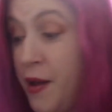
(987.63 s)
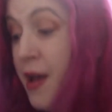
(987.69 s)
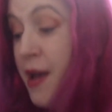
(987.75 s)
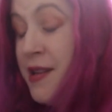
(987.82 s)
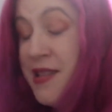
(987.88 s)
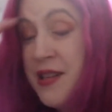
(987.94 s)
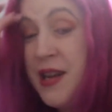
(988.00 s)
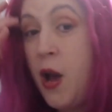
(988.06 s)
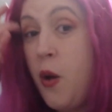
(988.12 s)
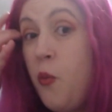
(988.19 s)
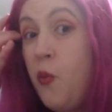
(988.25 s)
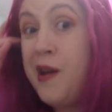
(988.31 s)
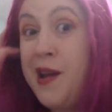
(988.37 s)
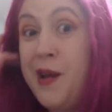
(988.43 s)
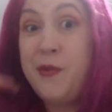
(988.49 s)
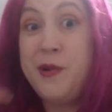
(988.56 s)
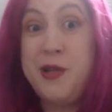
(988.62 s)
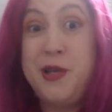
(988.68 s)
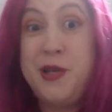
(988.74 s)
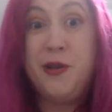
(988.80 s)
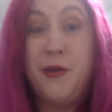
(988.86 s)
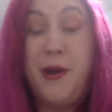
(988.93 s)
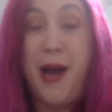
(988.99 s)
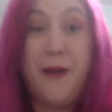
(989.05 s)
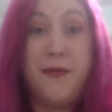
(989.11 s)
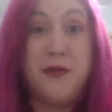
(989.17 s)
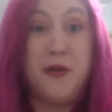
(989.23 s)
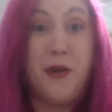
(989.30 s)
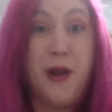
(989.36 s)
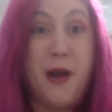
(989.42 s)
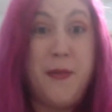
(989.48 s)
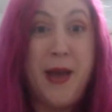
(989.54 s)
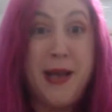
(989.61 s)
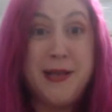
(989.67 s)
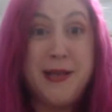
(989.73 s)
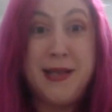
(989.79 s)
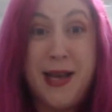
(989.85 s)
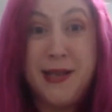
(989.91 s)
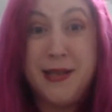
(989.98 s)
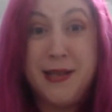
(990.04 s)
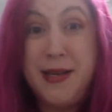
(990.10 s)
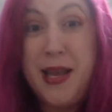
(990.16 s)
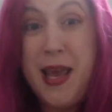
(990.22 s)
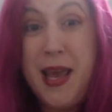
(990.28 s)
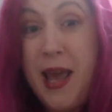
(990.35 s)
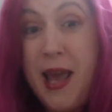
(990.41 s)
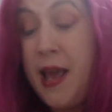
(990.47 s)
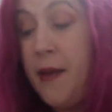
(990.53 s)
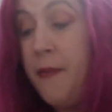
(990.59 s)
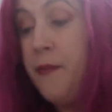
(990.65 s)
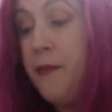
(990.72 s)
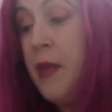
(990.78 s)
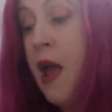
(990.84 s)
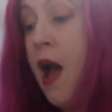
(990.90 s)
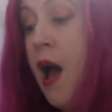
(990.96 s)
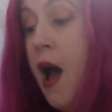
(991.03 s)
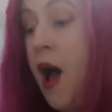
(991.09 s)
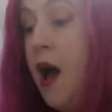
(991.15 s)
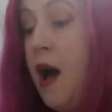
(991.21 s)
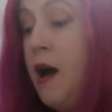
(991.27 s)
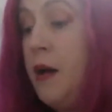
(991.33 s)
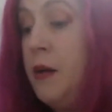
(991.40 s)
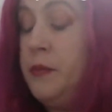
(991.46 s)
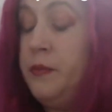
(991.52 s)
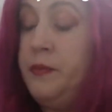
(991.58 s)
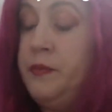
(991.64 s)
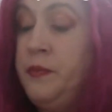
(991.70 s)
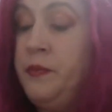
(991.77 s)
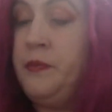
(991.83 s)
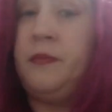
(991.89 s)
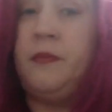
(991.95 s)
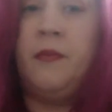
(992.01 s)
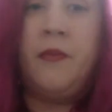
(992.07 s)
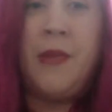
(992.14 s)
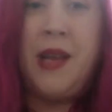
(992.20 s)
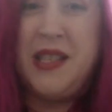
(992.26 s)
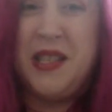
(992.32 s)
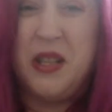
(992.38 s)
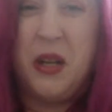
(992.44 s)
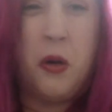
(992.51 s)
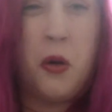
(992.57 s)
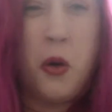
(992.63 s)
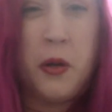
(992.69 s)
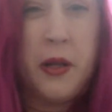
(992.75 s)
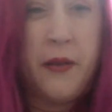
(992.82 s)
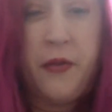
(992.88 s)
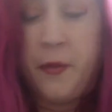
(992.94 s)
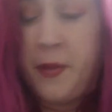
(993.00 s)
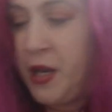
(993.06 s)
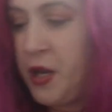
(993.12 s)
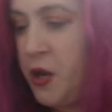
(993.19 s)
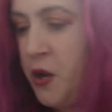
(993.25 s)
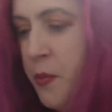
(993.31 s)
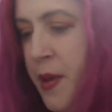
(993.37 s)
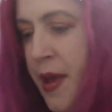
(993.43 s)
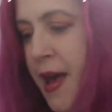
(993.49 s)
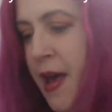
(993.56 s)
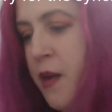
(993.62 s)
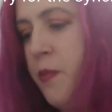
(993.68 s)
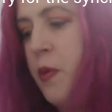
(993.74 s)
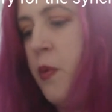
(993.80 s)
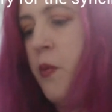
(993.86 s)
So now what I would do after I made said tea, um, it's a little early for me to go to bed, but